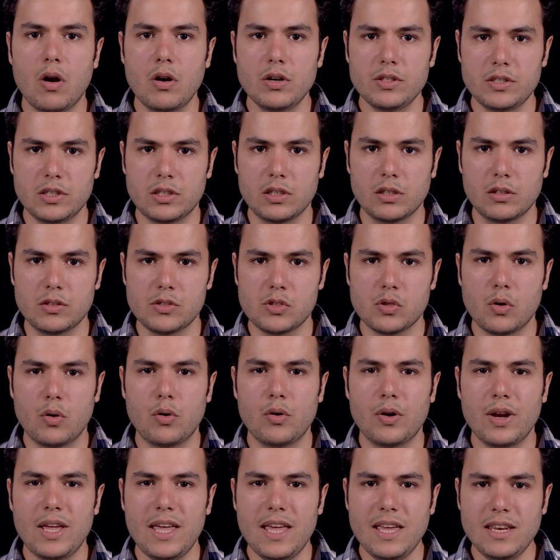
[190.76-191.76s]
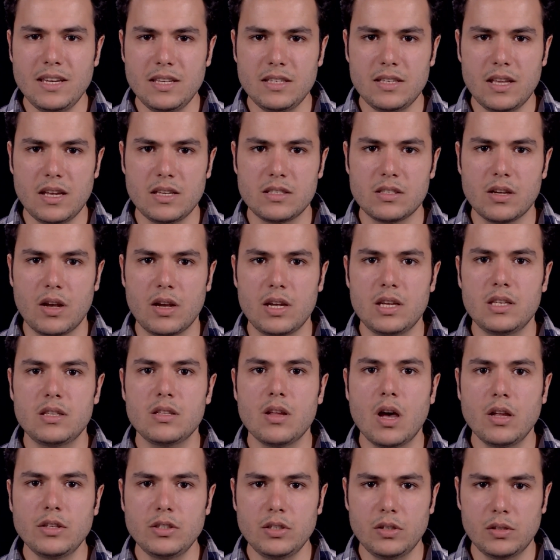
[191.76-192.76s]
articles or any data in
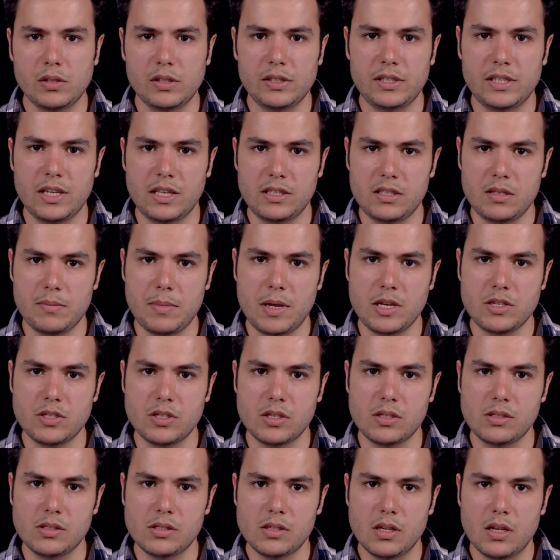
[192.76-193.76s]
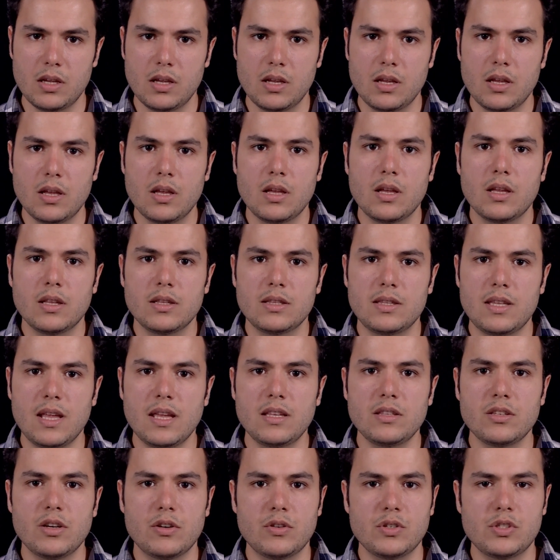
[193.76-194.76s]
non-Euclidean dimensions,
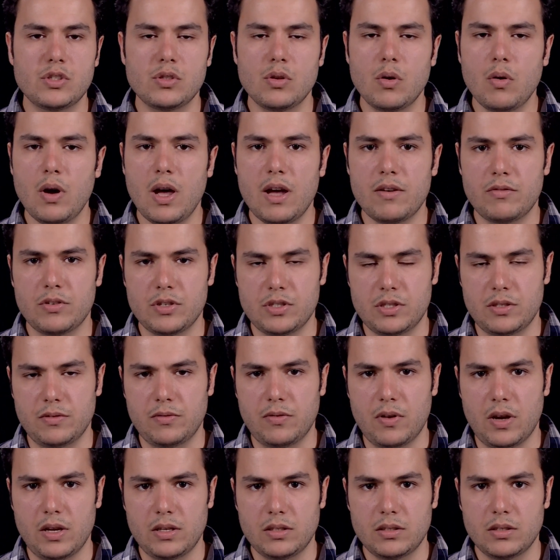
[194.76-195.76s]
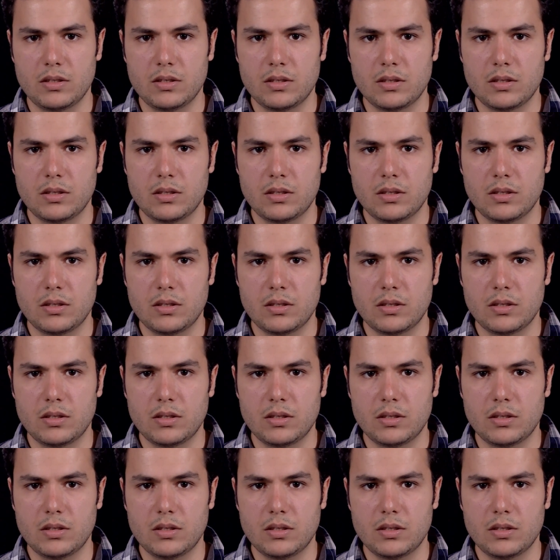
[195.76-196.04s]
then there is no average defined.